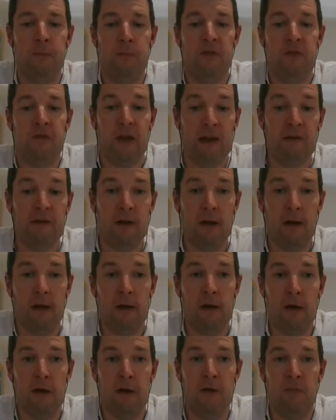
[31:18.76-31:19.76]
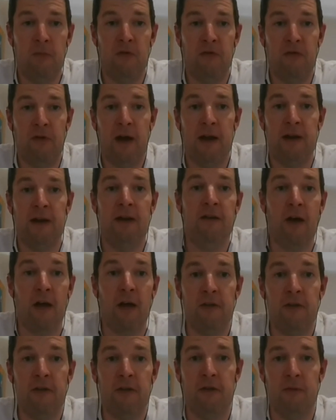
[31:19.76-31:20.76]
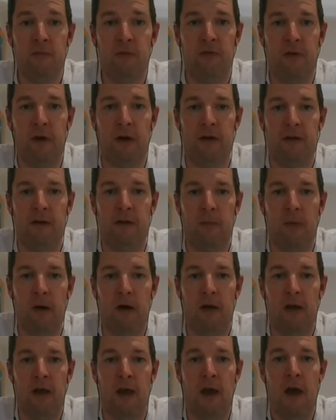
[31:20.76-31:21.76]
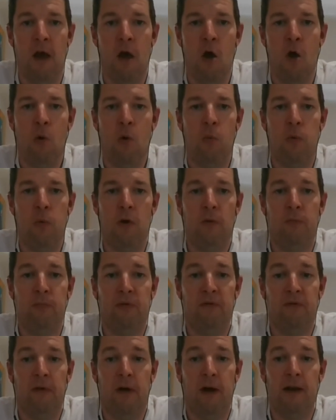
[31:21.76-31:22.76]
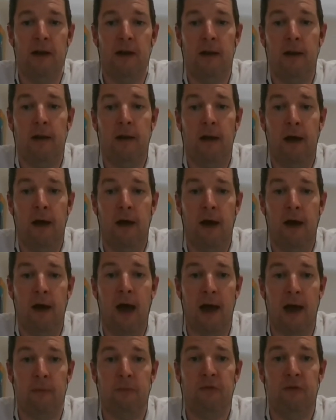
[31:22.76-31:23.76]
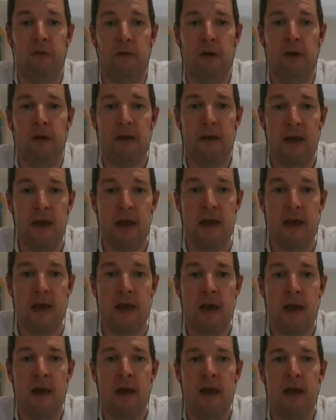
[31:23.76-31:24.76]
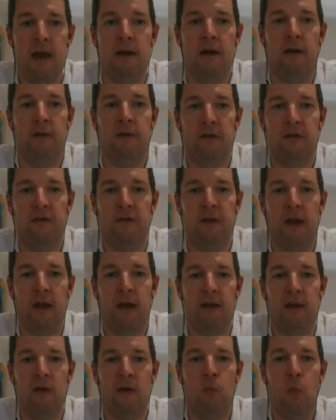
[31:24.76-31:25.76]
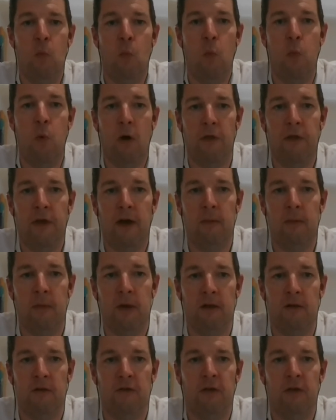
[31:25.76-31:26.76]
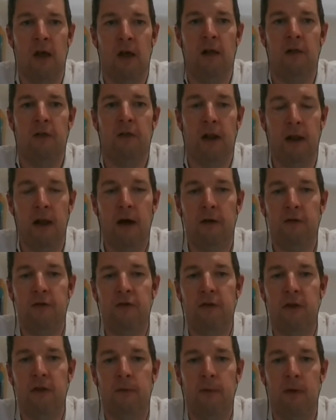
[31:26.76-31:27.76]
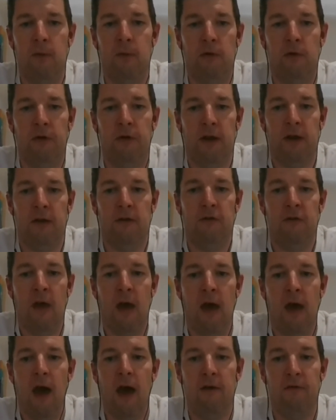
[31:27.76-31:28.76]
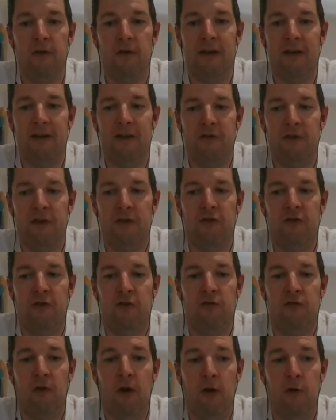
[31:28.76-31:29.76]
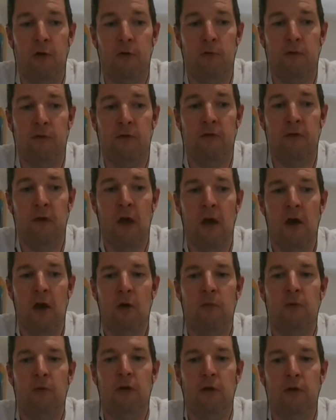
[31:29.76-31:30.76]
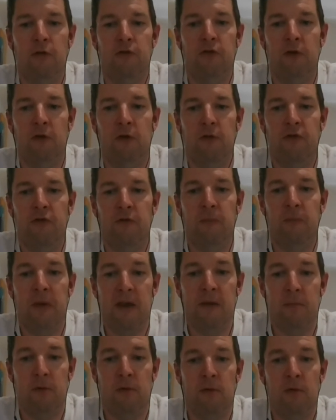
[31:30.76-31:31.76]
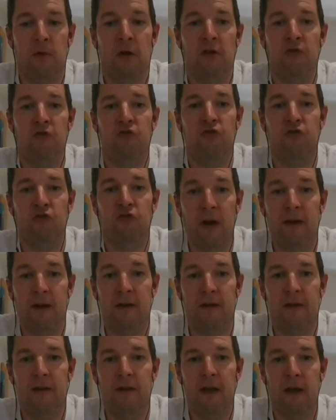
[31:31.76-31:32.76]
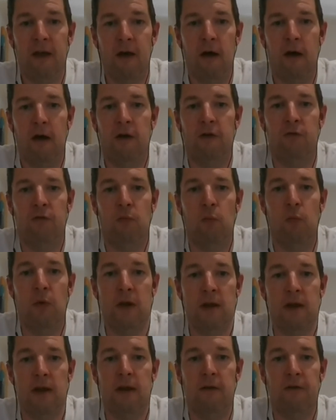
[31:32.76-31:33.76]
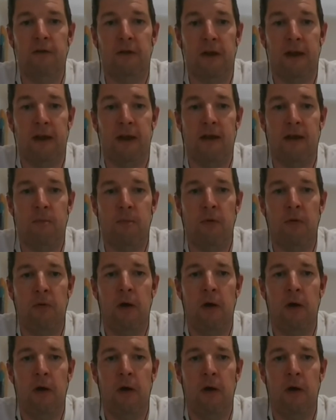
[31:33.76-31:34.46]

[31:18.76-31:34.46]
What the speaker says: data like I can provide and others can provide in the market will provide absolutely key in understanding what that means. The last thing we want is heavily congested roads with lots and lots of people stranded in their cars. We need to keep